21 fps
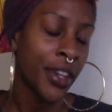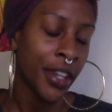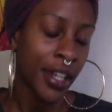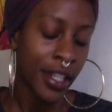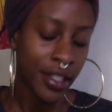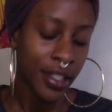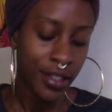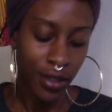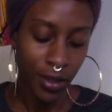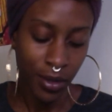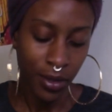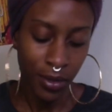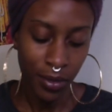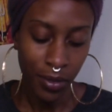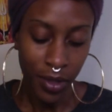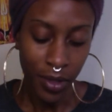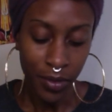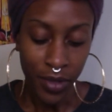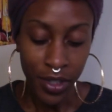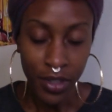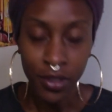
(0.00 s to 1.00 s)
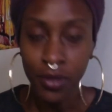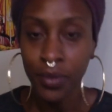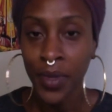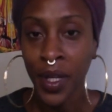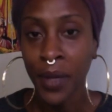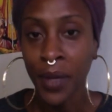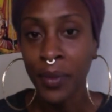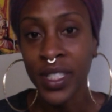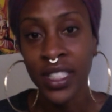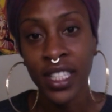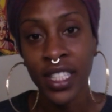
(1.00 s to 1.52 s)
So when we do make
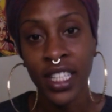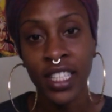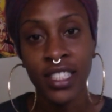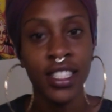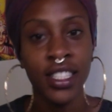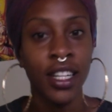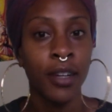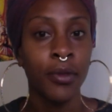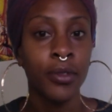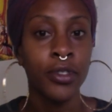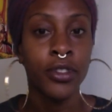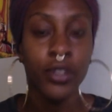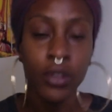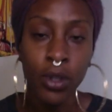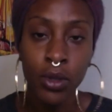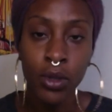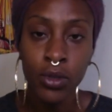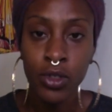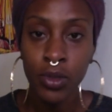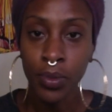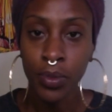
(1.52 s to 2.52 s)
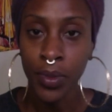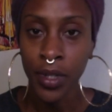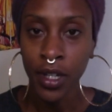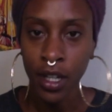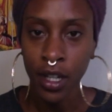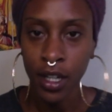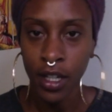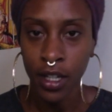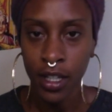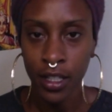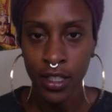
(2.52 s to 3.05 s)
mistakes now, we're so super
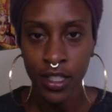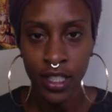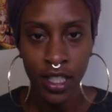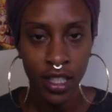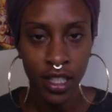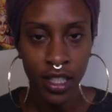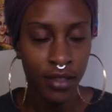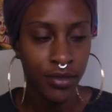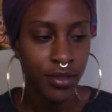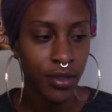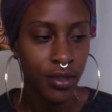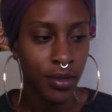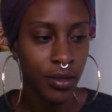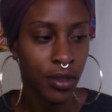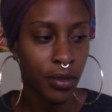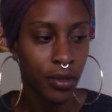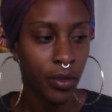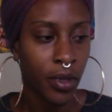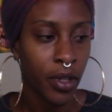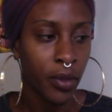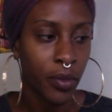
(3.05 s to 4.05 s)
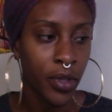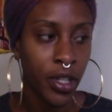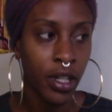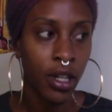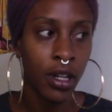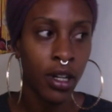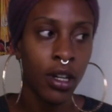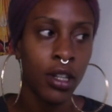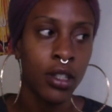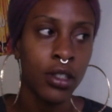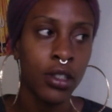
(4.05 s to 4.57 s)
hard on ourselves, or when we
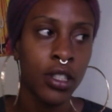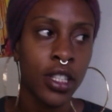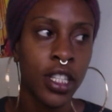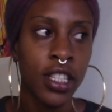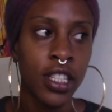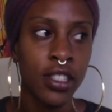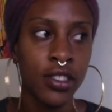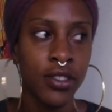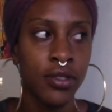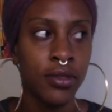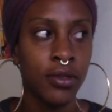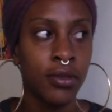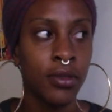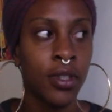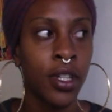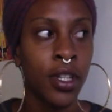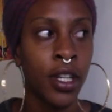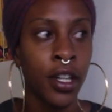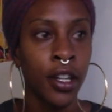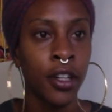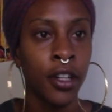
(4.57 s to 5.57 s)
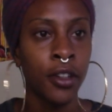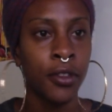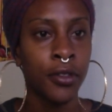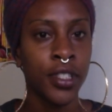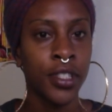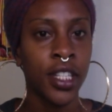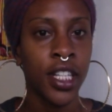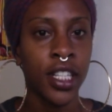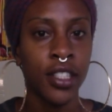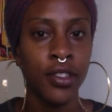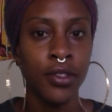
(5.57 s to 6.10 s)
are looking to
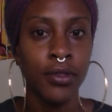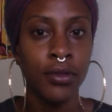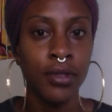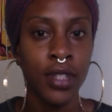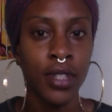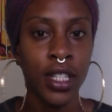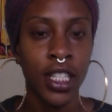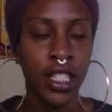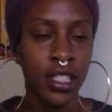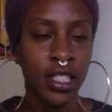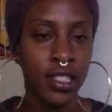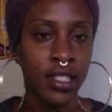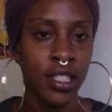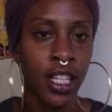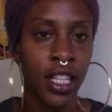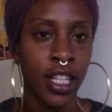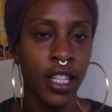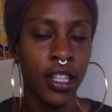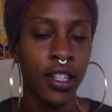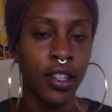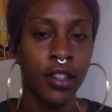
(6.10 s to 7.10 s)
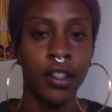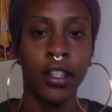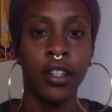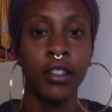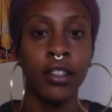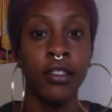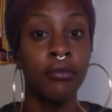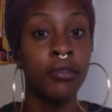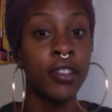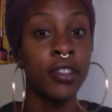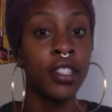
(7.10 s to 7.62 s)
create new things, like
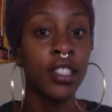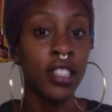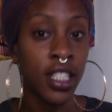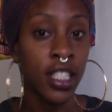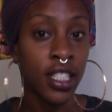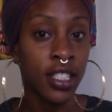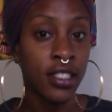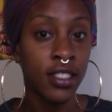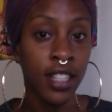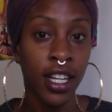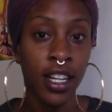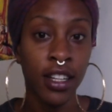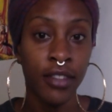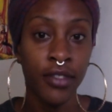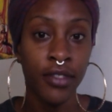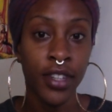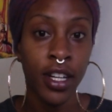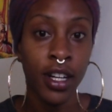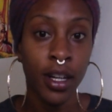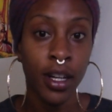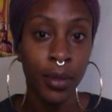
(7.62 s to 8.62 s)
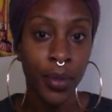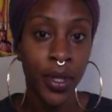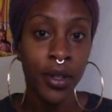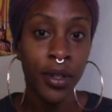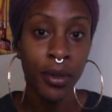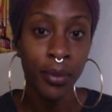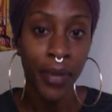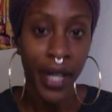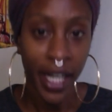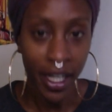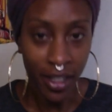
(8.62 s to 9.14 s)
it really is kind of an uphill
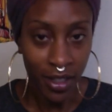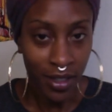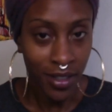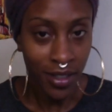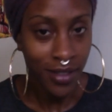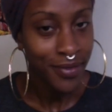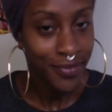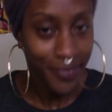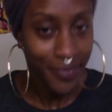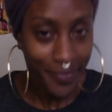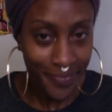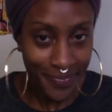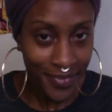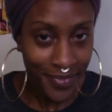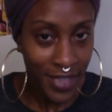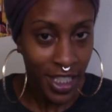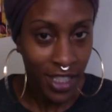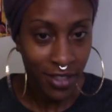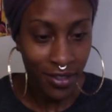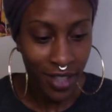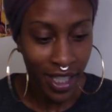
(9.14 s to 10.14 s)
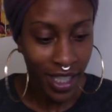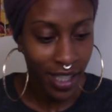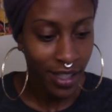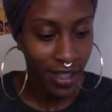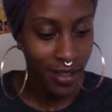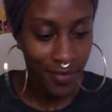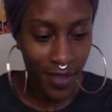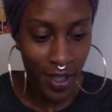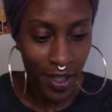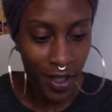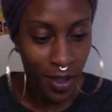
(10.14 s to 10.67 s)
battle, right?
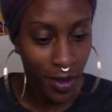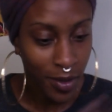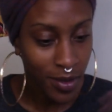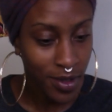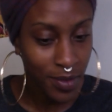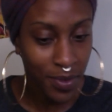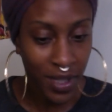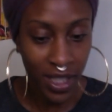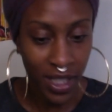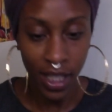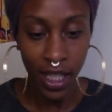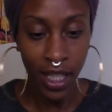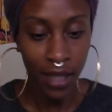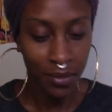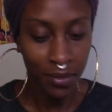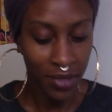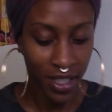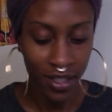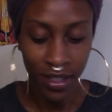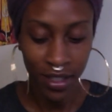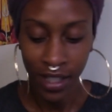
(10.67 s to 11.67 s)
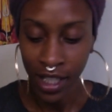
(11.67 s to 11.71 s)
The goats be climbing.